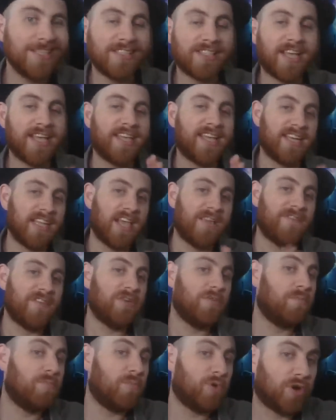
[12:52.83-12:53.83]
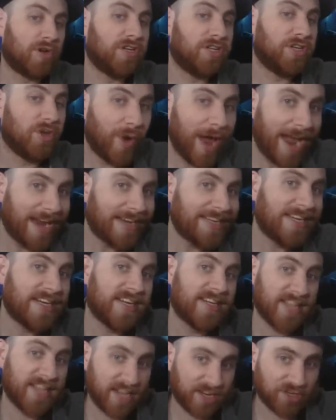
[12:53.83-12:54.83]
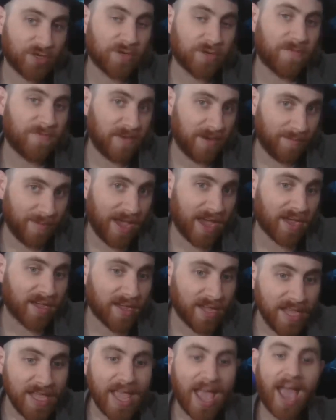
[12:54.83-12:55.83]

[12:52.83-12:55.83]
so they can give you more direct and intentional feedback.